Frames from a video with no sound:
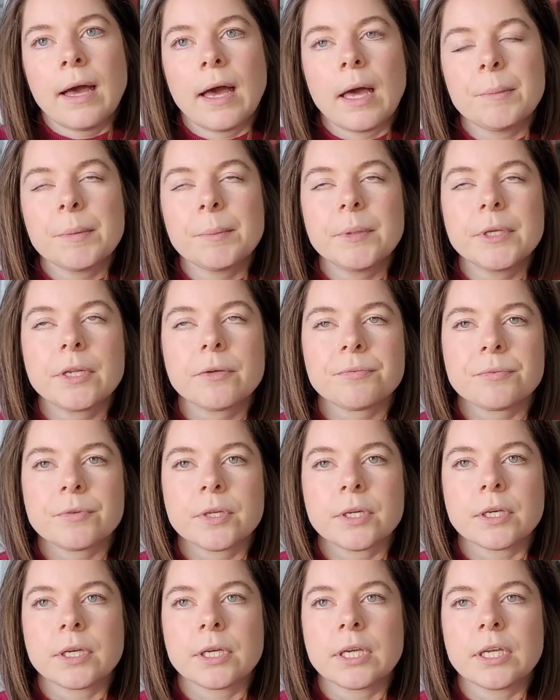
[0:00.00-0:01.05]
I'm in
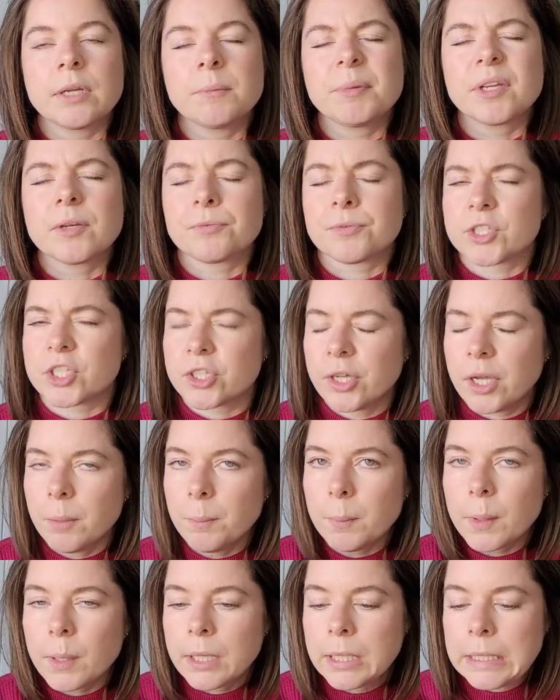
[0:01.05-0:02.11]
a bit of a
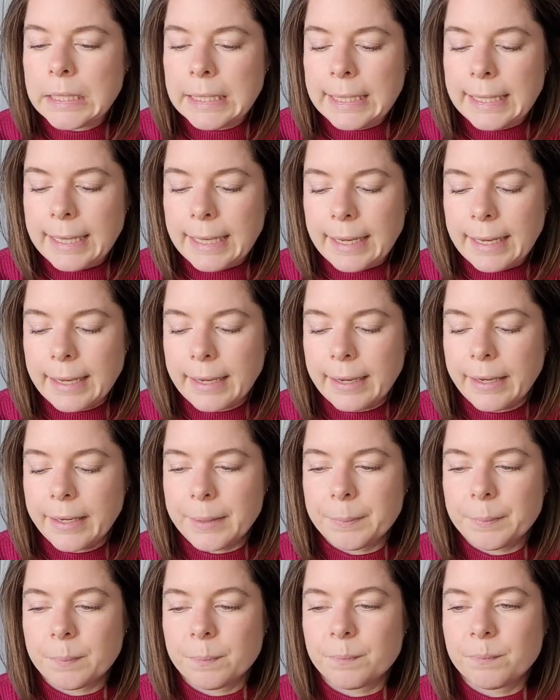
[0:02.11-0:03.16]
slump.
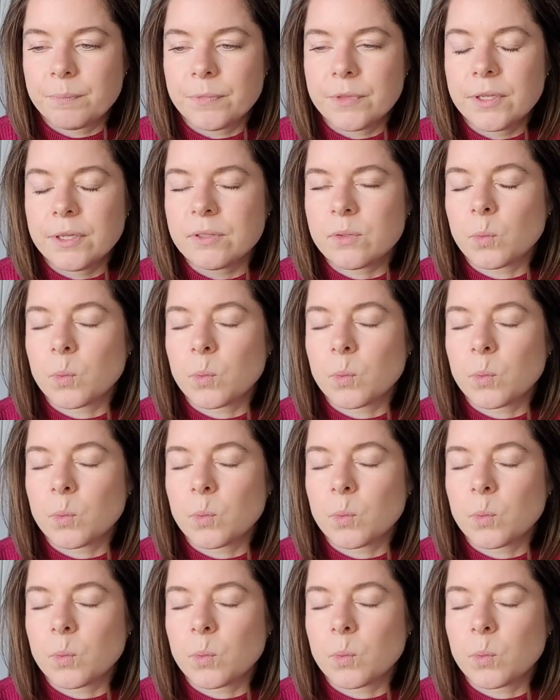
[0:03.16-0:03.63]
I'm not